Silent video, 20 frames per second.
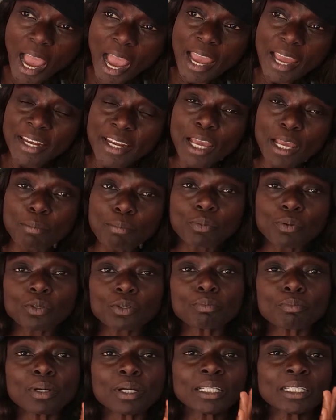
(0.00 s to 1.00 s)
and I
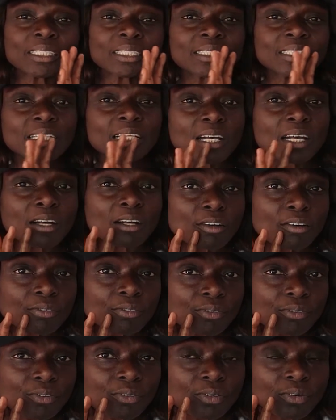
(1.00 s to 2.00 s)
put myself
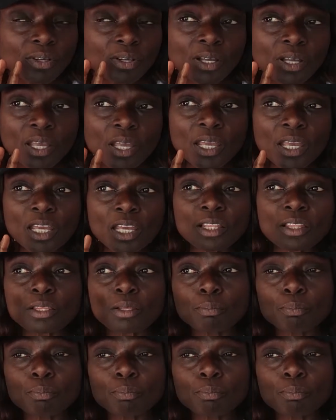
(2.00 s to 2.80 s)
in